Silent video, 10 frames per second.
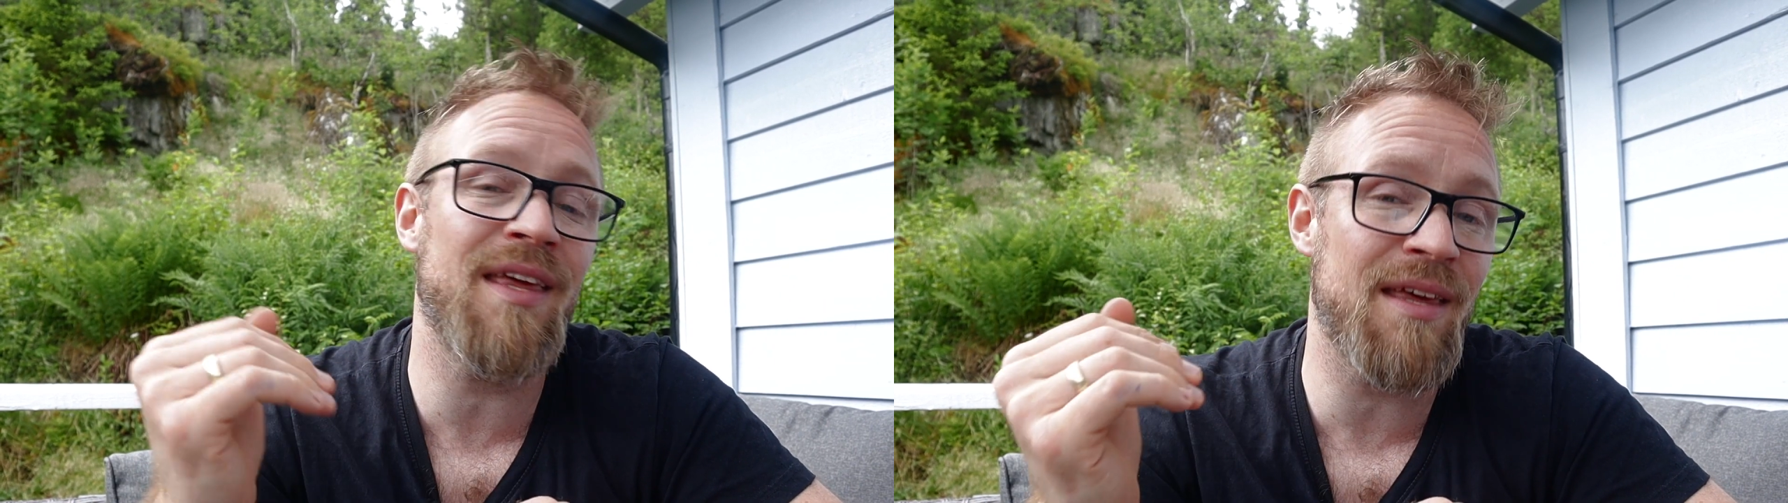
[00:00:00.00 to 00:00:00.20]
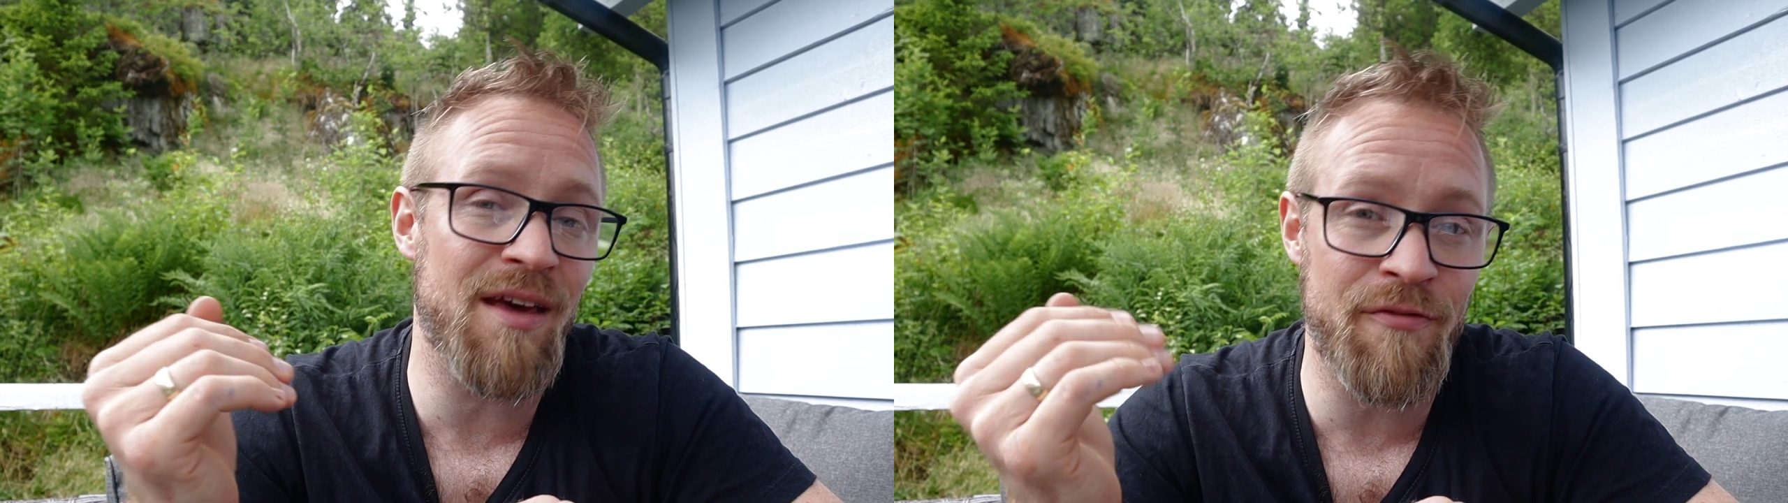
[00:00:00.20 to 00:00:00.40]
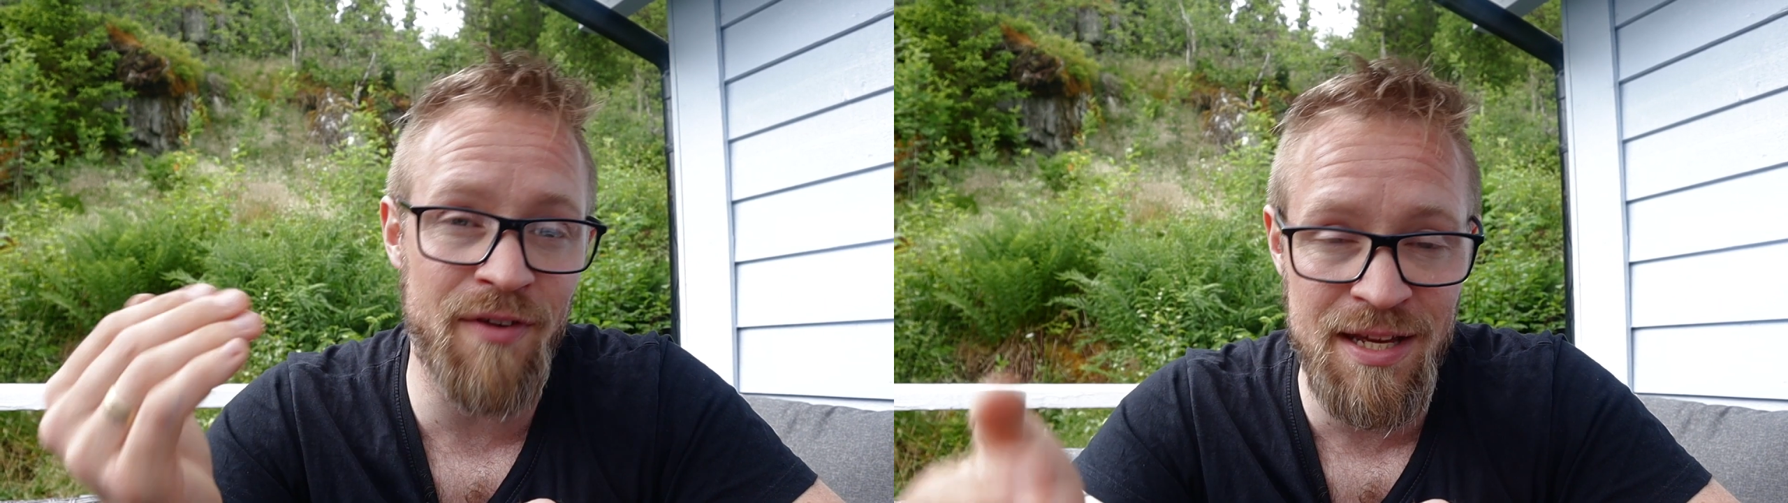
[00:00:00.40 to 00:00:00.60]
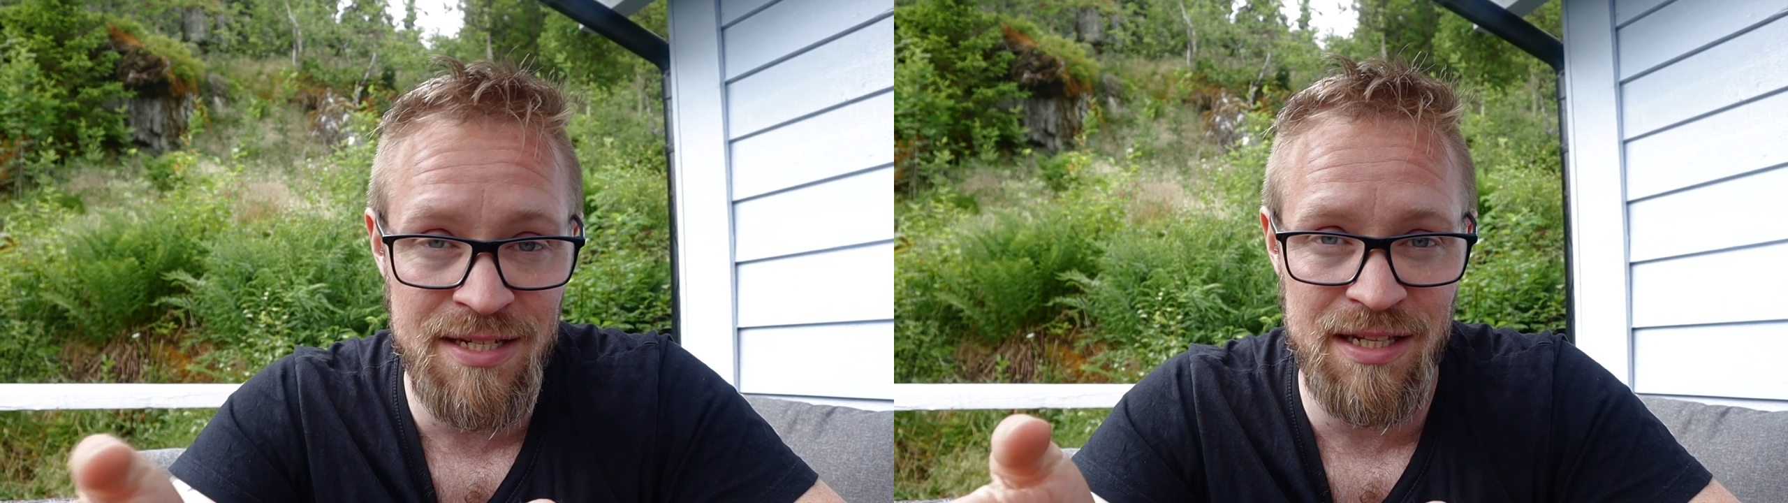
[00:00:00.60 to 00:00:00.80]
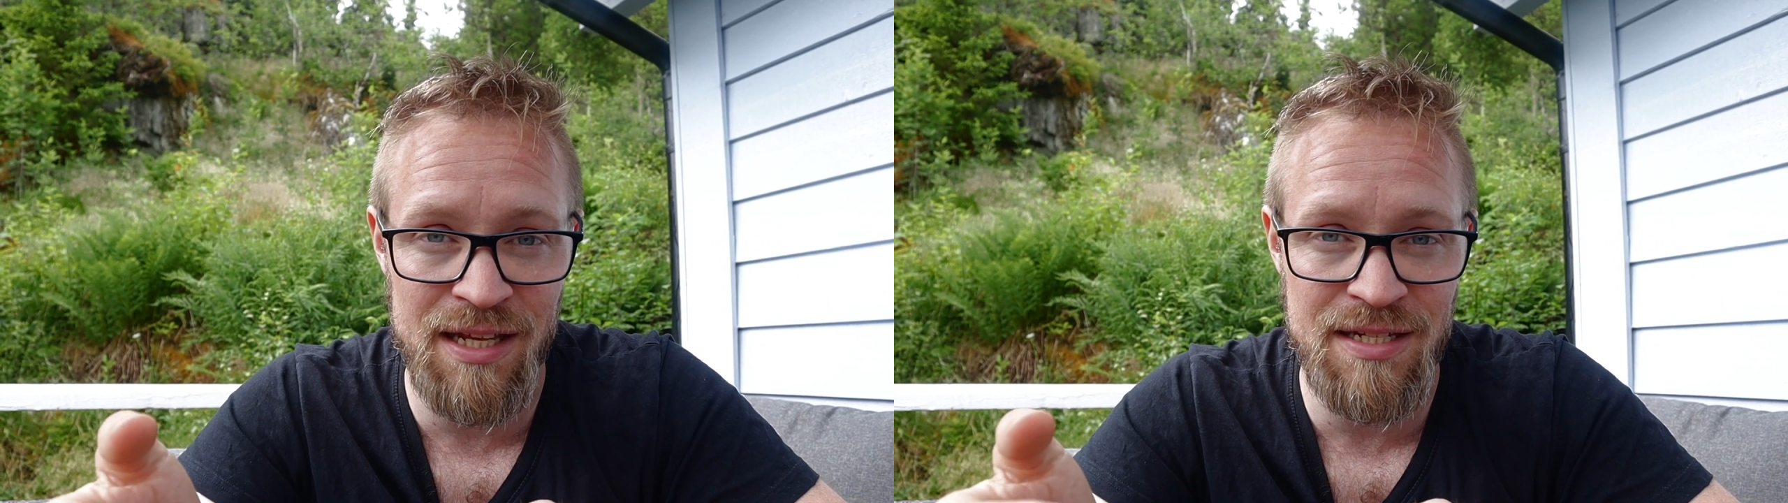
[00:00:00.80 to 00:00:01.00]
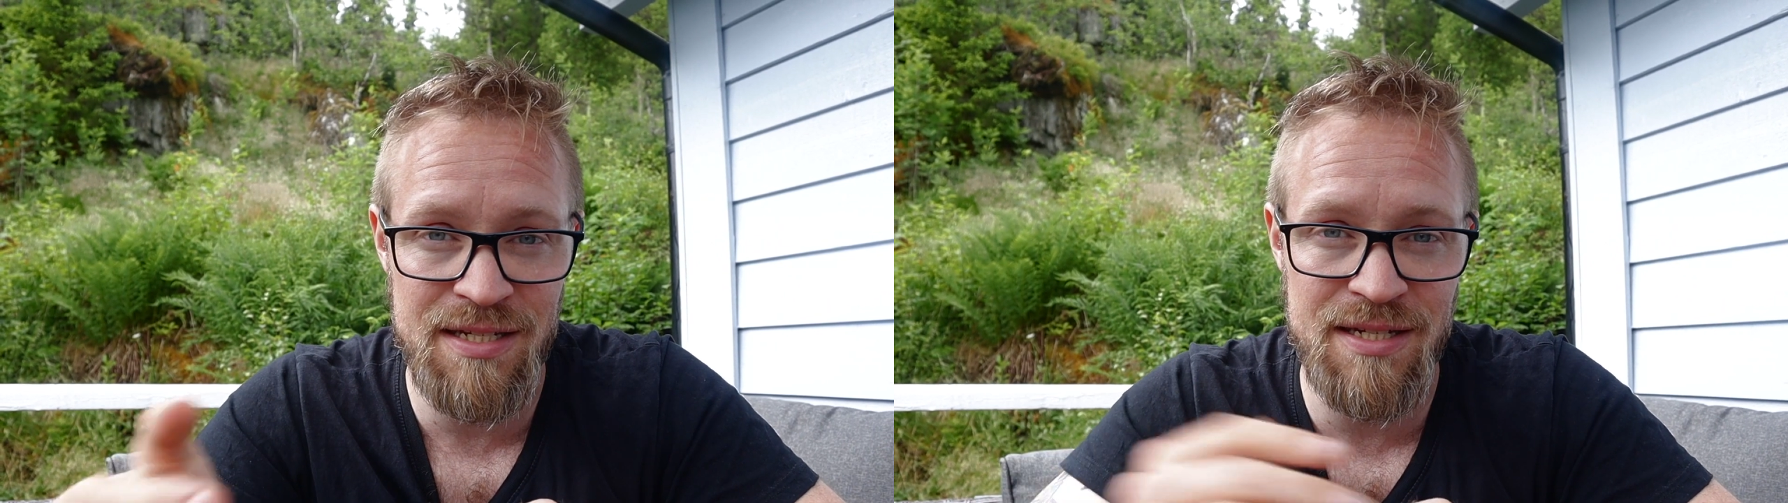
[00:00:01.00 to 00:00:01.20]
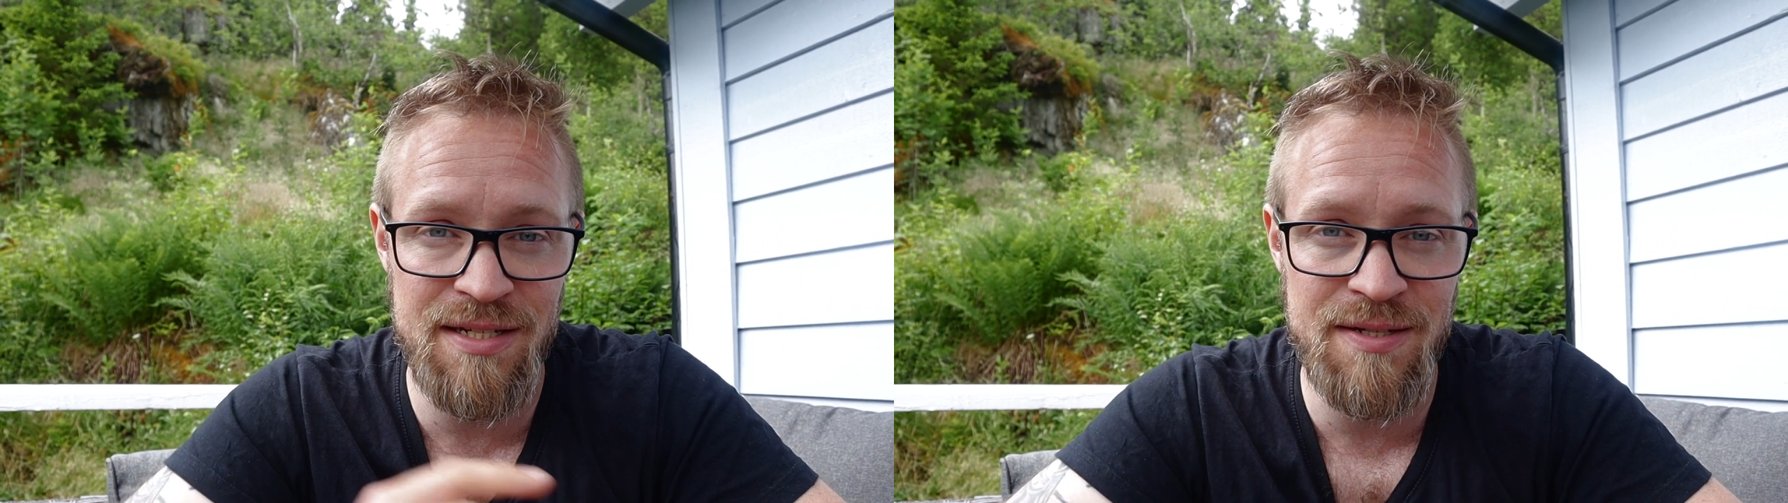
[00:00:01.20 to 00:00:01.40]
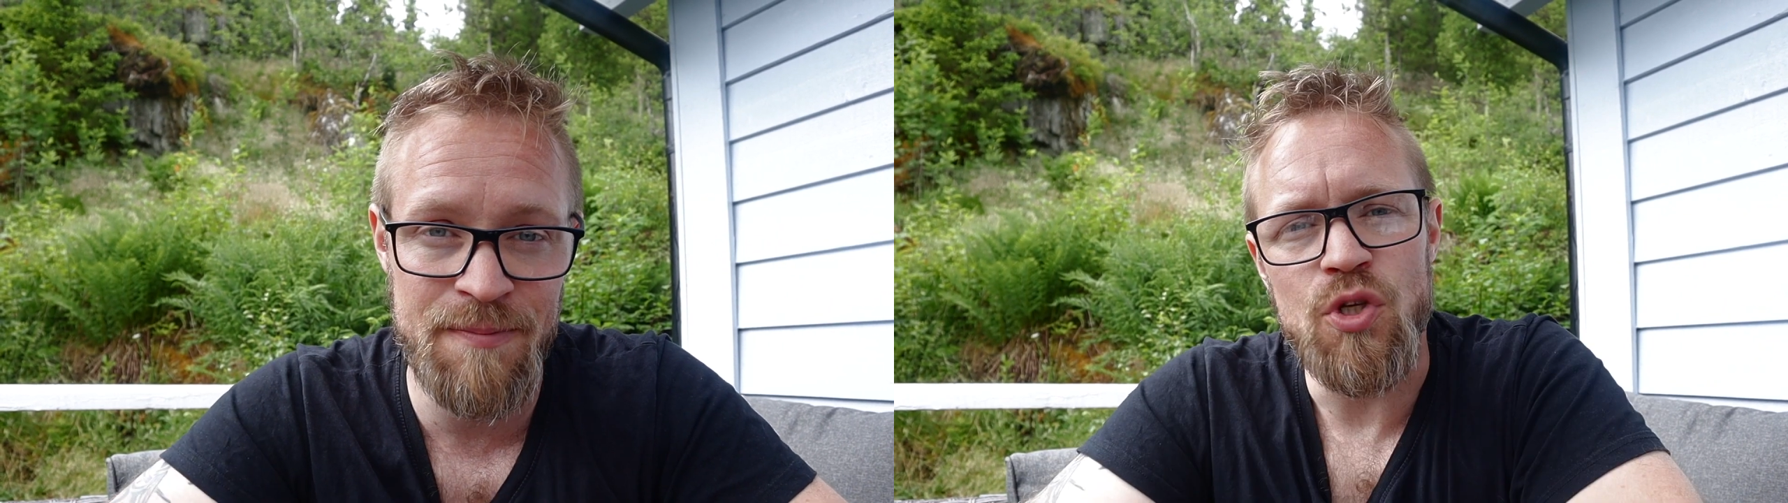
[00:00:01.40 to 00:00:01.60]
EFS lenses.